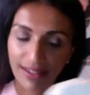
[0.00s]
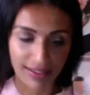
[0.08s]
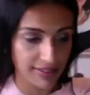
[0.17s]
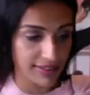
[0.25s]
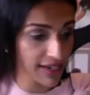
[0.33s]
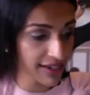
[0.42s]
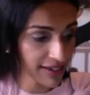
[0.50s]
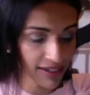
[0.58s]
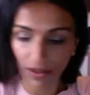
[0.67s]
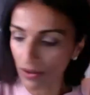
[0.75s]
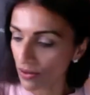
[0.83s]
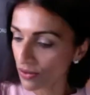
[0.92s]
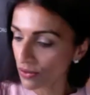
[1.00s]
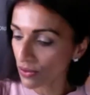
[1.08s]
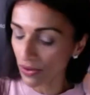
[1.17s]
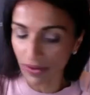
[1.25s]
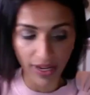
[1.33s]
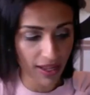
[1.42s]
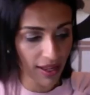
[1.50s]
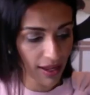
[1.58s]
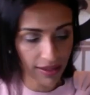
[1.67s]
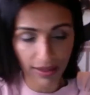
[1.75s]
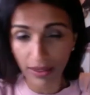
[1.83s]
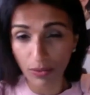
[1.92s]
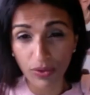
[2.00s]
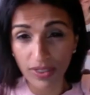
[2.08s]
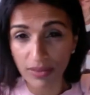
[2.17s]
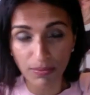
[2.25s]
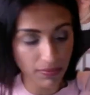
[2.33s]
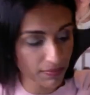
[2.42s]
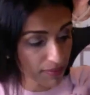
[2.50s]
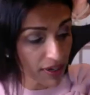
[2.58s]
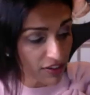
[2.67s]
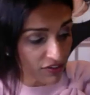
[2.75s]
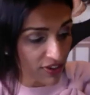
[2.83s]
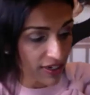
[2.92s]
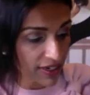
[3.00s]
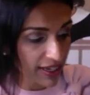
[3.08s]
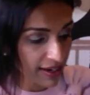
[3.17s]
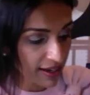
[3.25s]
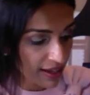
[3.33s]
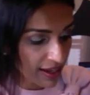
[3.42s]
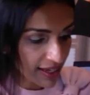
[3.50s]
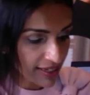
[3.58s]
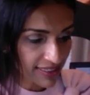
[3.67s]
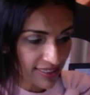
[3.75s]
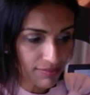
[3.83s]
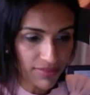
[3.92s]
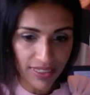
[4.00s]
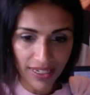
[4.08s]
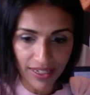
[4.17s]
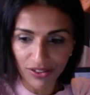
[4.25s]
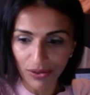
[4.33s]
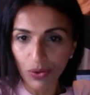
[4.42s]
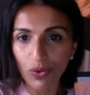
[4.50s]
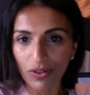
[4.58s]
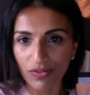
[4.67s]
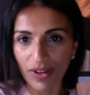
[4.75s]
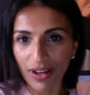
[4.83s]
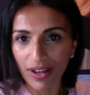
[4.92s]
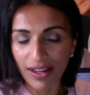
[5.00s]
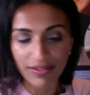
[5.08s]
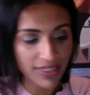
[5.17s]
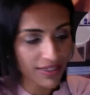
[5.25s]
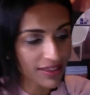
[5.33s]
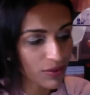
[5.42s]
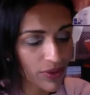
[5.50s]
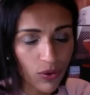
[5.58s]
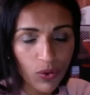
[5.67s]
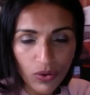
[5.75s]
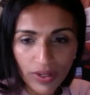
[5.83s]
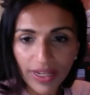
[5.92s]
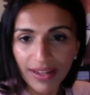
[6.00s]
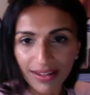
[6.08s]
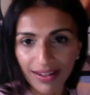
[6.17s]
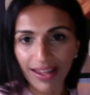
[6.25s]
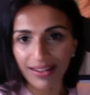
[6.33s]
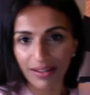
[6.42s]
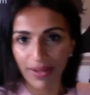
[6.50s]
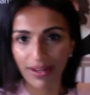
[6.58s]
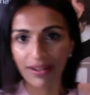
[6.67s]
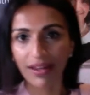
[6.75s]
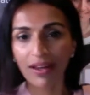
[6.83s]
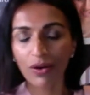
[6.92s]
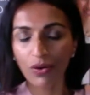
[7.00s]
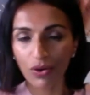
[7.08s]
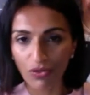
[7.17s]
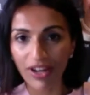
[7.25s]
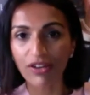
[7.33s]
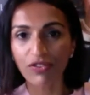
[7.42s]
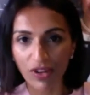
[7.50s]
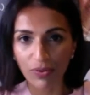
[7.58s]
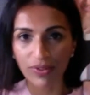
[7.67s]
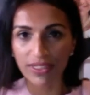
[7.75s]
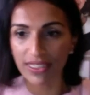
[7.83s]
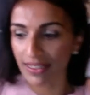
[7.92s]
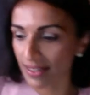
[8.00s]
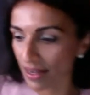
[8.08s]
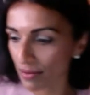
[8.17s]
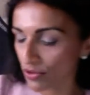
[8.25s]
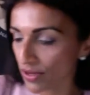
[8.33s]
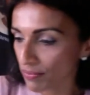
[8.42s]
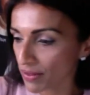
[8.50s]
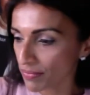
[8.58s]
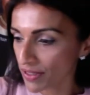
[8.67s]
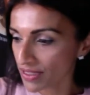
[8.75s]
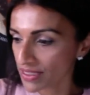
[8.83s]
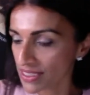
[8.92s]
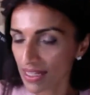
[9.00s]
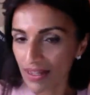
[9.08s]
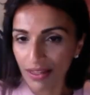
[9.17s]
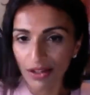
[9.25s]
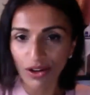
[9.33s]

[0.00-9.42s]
and the tightening and contouring. I think it works perfectly. And at some stage in all of our lives, I think we all need an Endymed or radiofrequency type treatment, because the